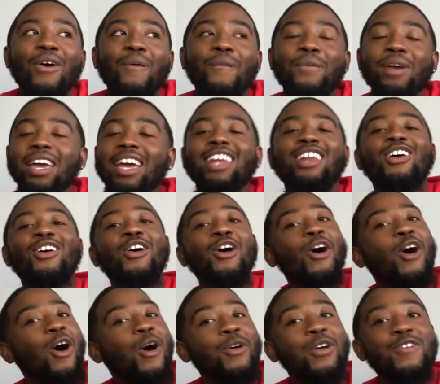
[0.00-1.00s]
we in the
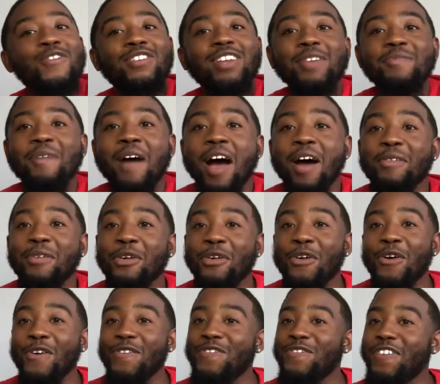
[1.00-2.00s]
car, we really been
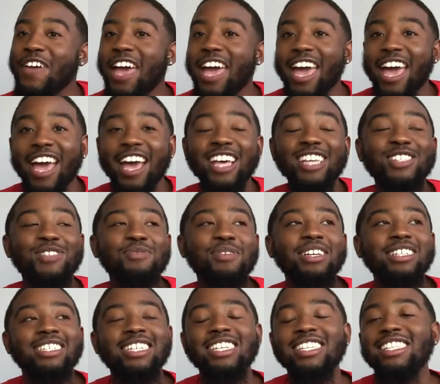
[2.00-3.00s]
going fast.
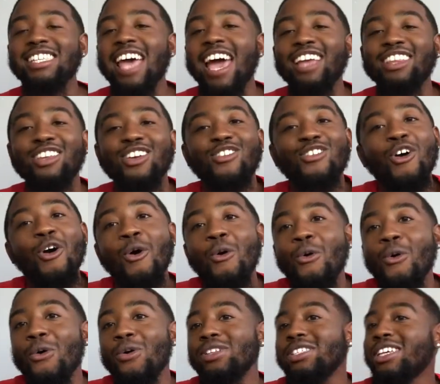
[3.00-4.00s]
We just acting
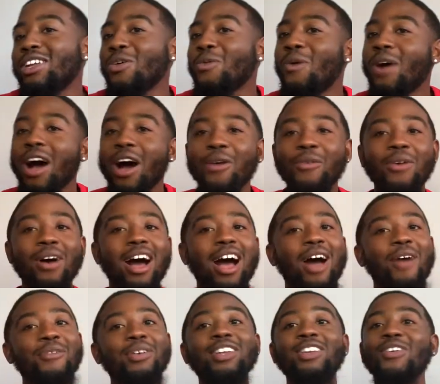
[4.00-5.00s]
grown, going to the
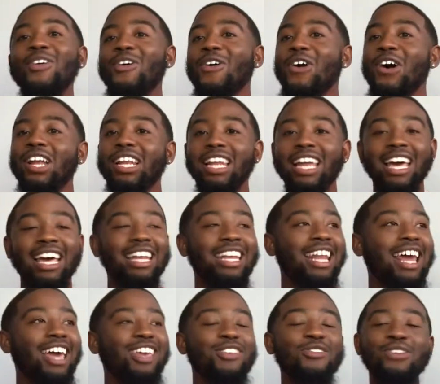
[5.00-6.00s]
Wawa. We doing all that.
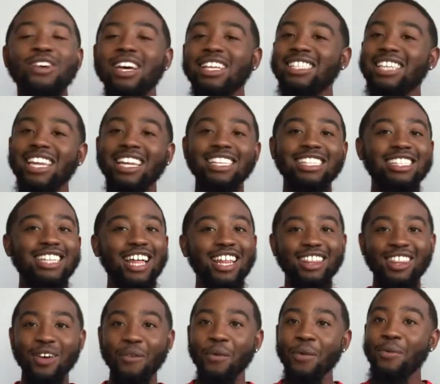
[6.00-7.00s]
Like you couldn't tell us
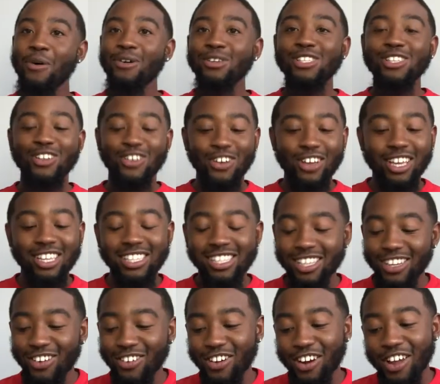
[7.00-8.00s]
nothing. We posted on
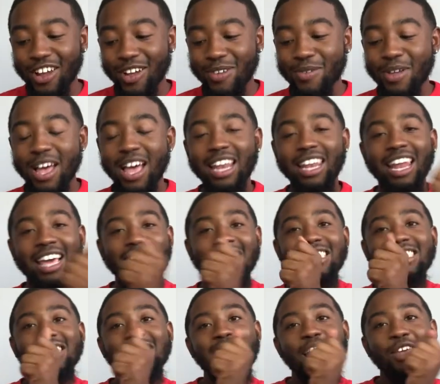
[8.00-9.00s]
Instagram. Like
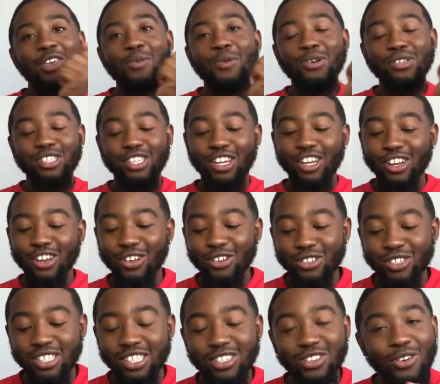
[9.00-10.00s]
this is time you posting a
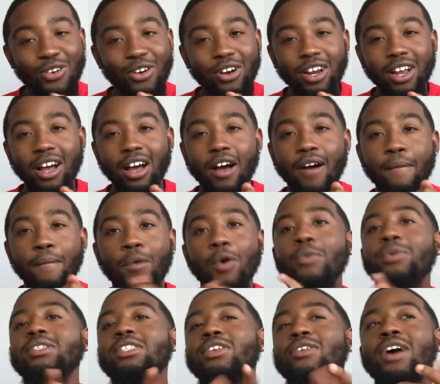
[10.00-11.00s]
little story. Um,
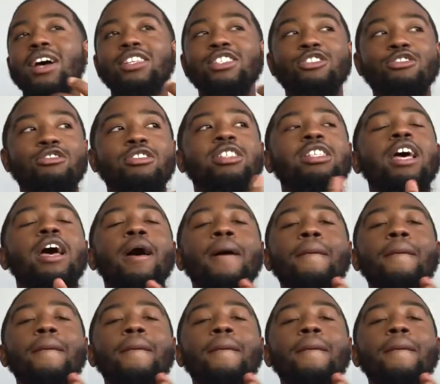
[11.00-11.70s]
well we still got stories,